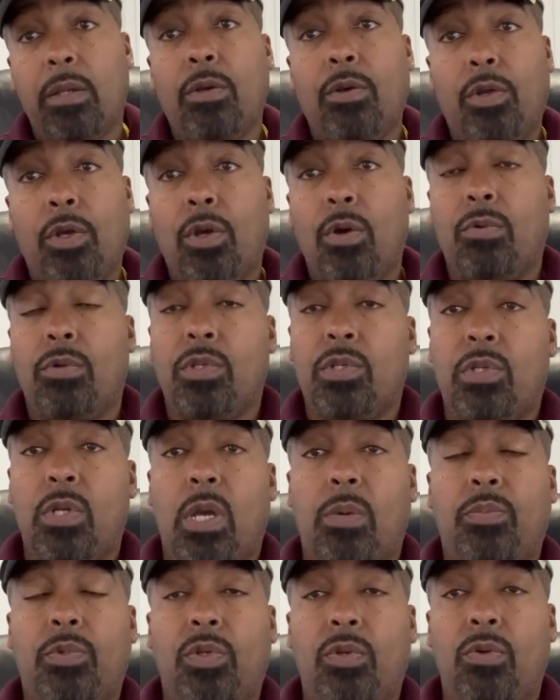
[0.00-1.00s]
going to go to
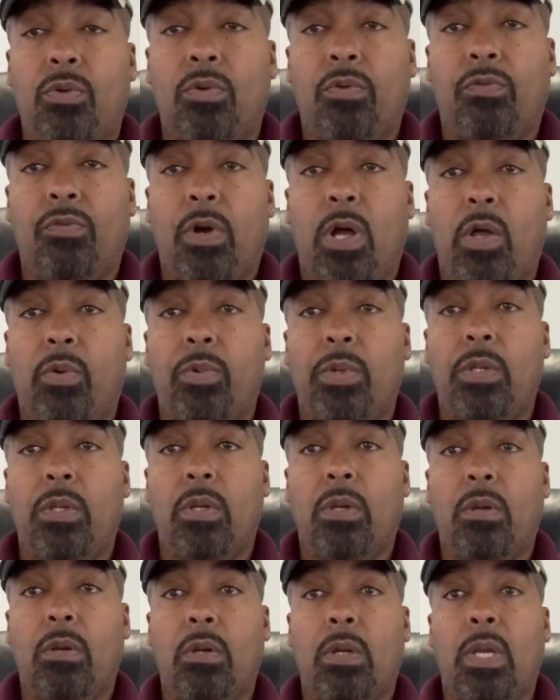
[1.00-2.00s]
step 2 the following
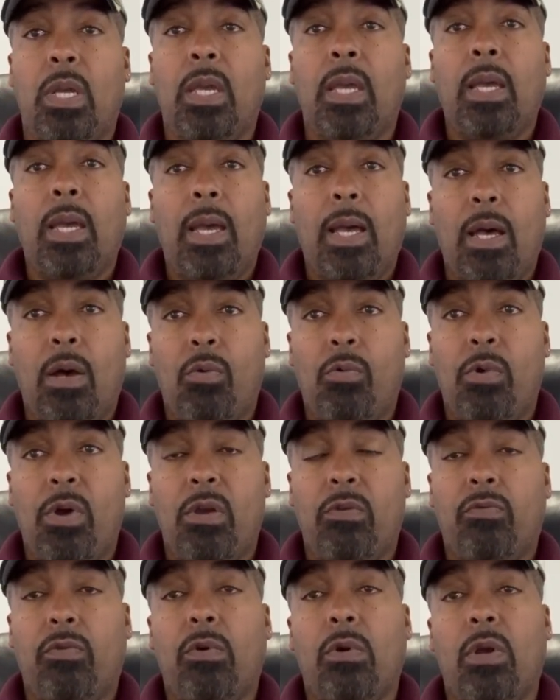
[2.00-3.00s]
year.
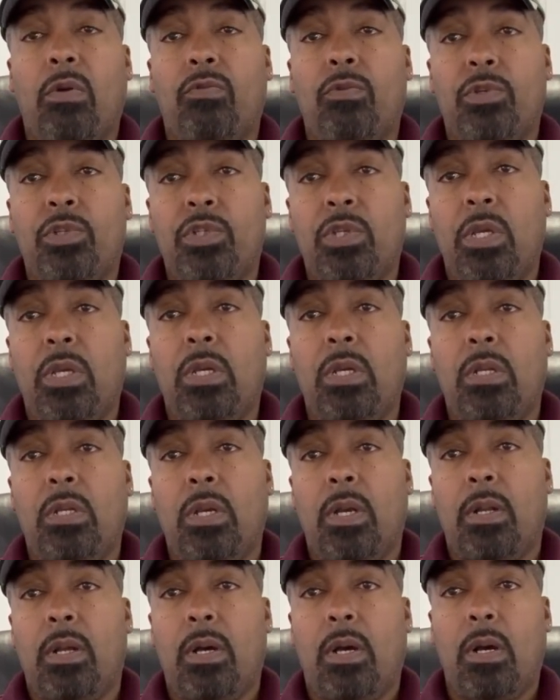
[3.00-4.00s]
However, if you're seeking
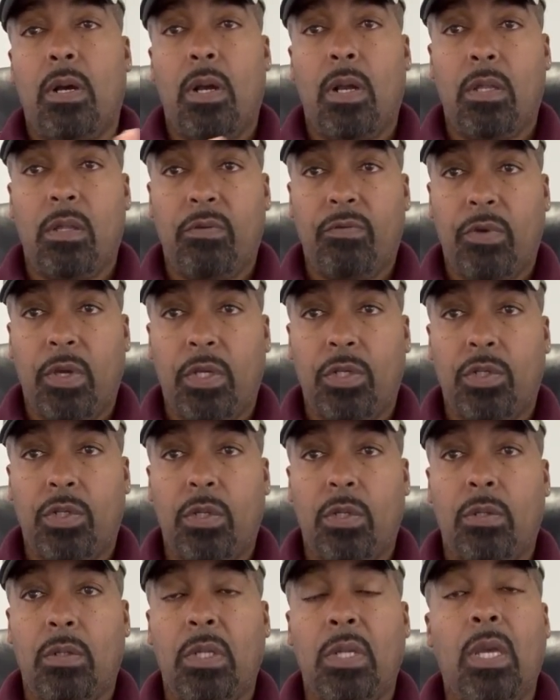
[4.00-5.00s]
that higher
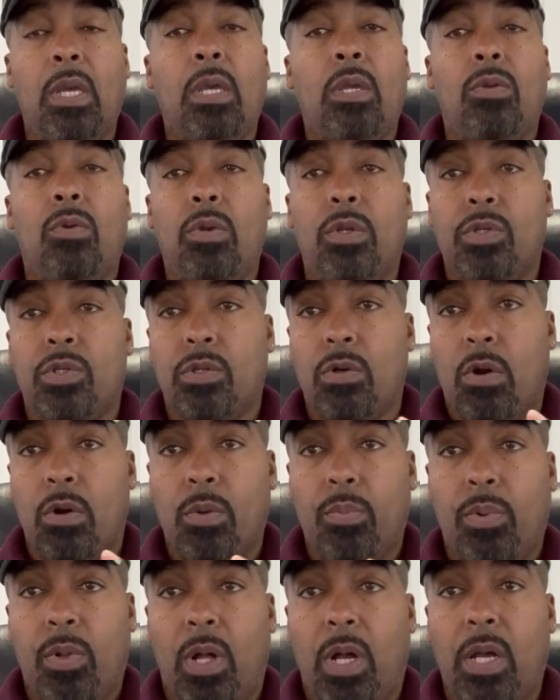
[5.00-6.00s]
elevation, you can start
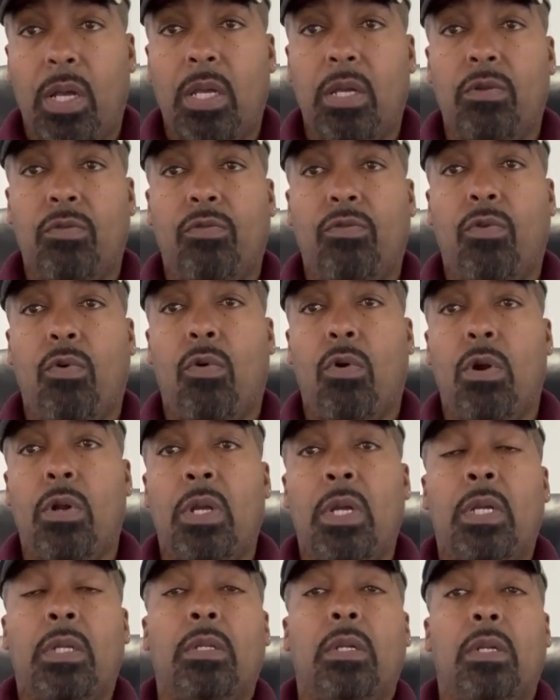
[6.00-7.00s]
applying for
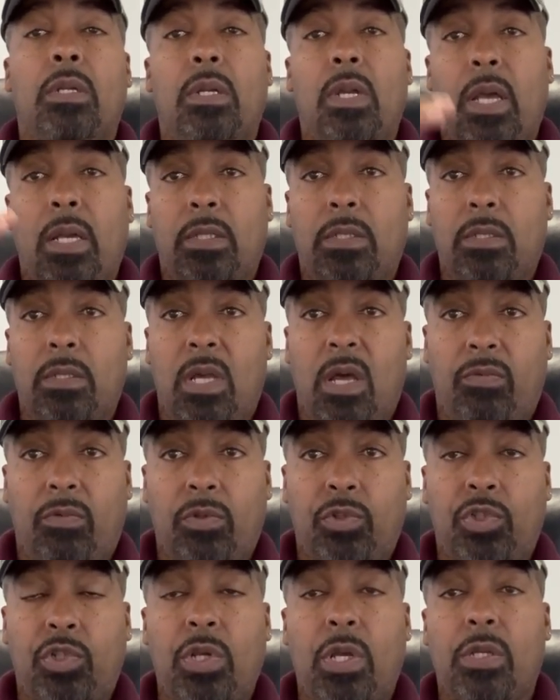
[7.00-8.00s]
the next level,
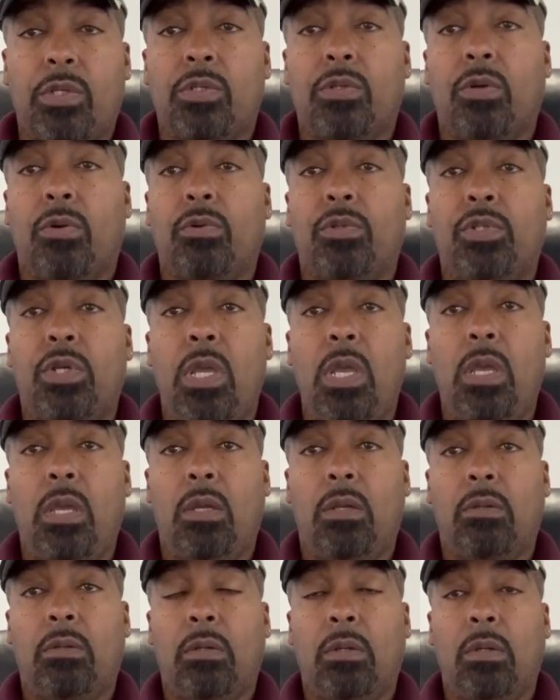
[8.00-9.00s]

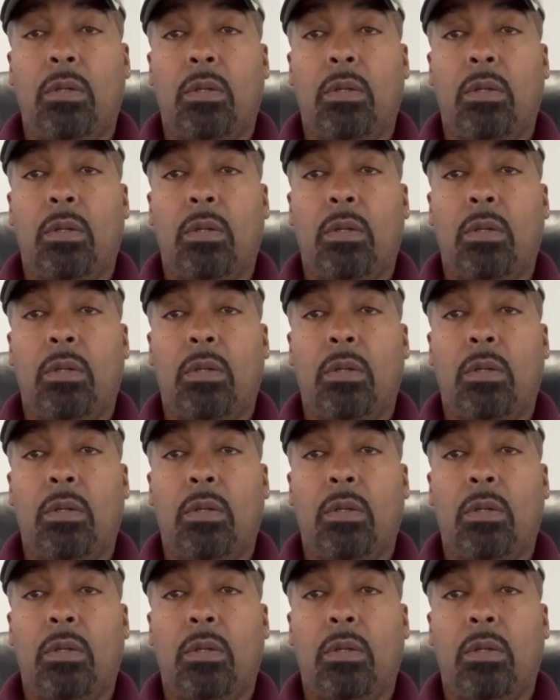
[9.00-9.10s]
GS-13,